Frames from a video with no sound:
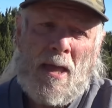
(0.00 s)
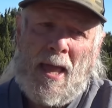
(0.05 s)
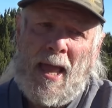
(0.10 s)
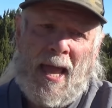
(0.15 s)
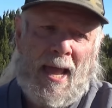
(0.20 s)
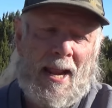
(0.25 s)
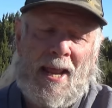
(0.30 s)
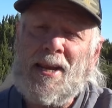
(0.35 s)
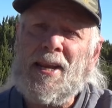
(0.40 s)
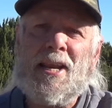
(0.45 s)

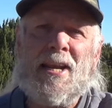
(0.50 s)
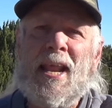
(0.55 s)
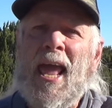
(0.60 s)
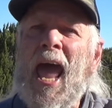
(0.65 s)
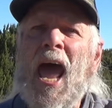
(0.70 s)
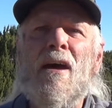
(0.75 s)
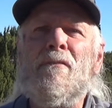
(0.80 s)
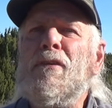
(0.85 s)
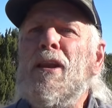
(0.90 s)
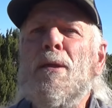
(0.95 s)
and I didn't
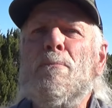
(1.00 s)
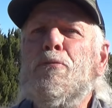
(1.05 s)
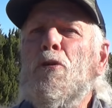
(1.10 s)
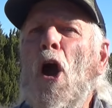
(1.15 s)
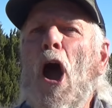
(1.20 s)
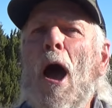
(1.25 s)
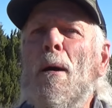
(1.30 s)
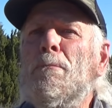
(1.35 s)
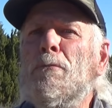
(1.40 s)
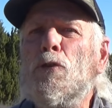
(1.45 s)
have any
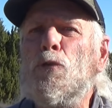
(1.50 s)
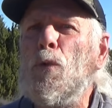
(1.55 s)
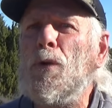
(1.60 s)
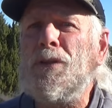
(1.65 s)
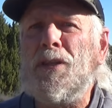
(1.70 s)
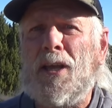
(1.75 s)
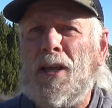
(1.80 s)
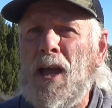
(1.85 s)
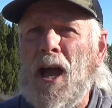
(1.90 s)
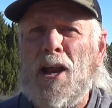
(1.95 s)
problems
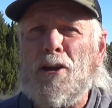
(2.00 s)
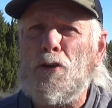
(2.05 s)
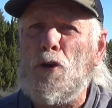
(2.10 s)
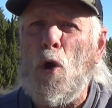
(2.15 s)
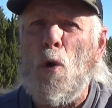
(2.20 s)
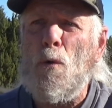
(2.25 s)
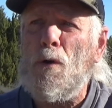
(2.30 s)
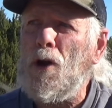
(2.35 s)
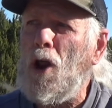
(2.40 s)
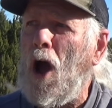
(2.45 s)
with the gun
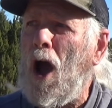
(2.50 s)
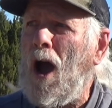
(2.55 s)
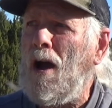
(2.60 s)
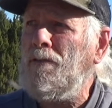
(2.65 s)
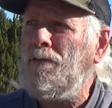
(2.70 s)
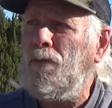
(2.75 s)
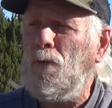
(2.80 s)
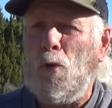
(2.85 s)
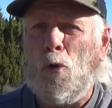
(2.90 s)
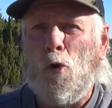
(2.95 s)
going
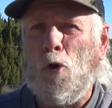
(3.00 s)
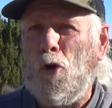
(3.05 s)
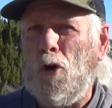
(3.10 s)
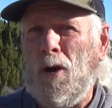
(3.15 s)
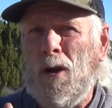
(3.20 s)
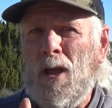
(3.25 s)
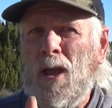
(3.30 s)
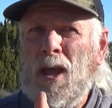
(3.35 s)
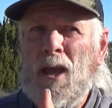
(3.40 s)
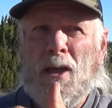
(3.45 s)
off
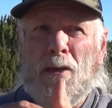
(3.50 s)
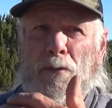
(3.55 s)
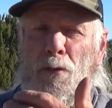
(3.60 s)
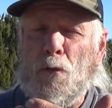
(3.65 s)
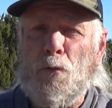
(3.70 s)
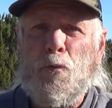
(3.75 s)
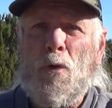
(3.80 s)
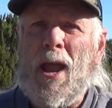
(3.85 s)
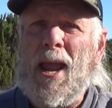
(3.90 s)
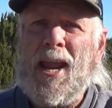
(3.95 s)
or
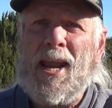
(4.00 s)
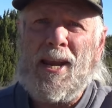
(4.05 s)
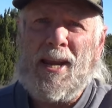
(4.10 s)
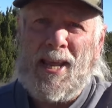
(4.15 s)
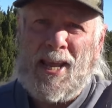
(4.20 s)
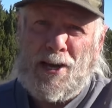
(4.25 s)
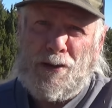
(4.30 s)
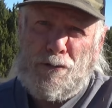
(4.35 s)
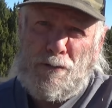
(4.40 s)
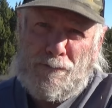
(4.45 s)
the rain
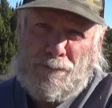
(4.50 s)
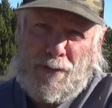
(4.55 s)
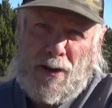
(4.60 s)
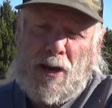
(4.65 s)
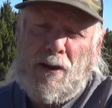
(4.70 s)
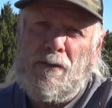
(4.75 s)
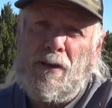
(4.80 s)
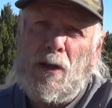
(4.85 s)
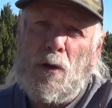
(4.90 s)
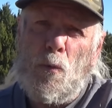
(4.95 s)

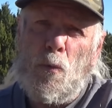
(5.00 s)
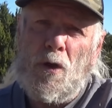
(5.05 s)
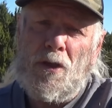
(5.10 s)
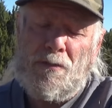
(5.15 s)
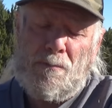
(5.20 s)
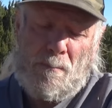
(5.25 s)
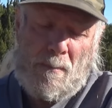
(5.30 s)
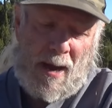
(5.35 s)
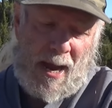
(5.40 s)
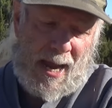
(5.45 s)
interfering
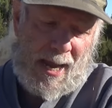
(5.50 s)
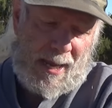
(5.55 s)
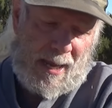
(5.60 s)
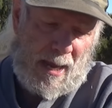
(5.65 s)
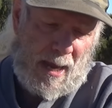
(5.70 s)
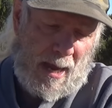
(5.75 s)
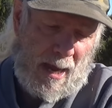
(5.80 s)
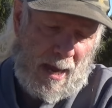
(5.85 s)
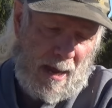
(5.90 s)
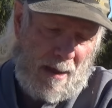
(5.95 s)
with my
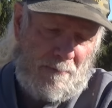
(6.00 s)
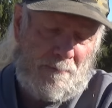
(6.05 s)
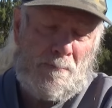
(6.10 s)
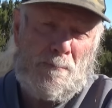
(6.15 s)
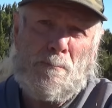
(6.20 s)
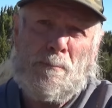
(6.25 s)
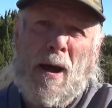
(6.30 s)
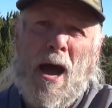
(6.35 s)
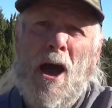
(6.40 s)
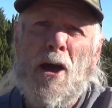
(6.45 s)

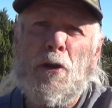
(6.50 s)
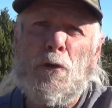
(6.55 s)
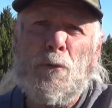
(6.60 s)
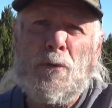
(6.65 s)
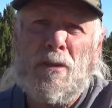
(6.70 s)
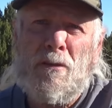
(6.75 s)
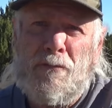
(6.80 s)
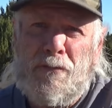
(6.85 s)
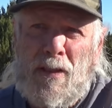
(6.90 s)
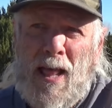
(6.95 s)
powder
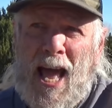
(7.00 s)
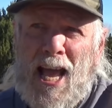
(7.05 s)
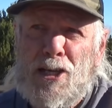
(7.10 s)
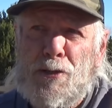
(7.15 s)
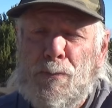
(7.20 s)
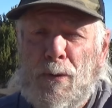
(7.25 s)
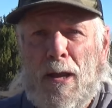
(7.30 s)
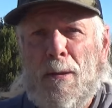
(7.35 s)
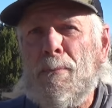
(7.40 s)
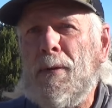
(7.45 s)
in the flash
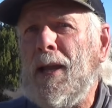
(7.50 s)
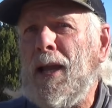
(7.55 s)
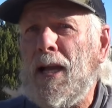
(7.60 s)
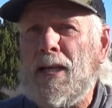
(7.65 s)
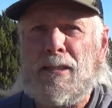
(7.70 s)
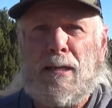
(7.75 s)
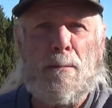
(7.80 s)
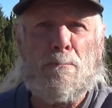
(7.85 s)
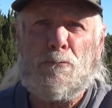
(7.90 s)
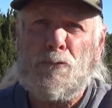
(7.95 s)
pan,
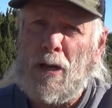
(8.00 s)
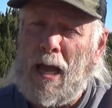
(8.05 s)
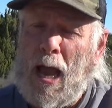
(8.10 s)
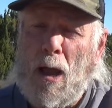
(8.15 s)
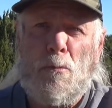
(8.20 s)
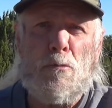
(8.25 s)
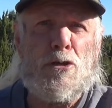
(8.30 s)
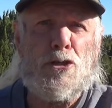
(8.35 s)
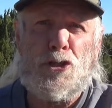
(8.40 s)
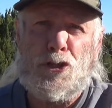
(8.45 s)
because I
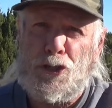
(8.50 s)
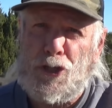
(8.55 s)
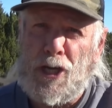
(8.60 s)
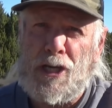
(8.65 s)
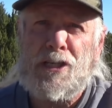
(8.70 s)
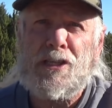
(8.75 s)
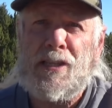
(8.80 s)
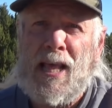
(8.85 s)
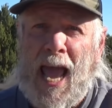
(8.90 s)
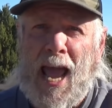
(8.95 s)
was
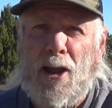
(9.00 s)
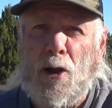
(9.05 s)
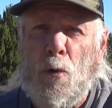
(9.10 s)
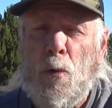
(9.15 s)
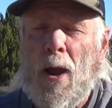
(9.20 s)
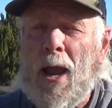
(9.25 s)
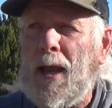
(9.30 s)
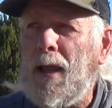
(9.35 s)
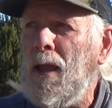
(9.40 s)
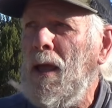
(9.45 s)
just that
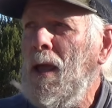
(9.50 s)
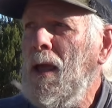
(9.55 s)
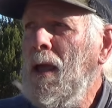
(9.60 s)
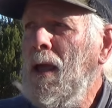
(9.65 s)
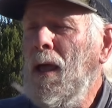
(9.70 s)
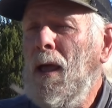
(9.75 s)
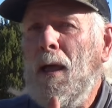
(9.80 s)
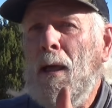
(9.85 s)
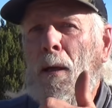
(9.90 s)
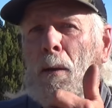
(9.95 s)
quick.
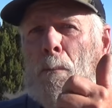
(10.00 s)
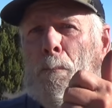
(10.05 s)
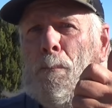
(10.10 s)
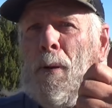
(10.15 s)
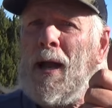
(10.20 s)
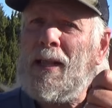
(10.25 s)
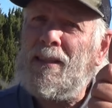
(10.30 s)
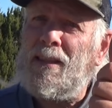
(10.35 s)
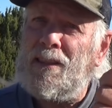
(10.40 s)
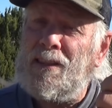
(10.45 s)

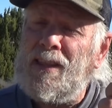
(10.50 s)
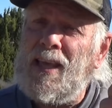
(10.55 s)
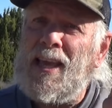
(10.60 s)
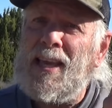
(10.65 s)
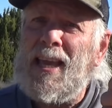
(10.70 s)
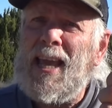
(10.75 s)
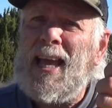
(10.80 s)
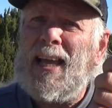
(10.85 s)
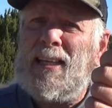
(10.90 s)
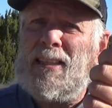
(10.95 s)
But the
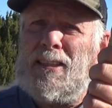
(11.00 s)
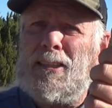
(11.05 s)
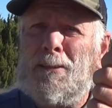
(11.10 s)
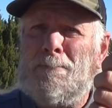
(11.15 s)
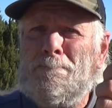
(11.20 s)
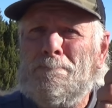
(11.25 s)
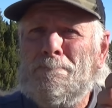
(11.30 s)
thing is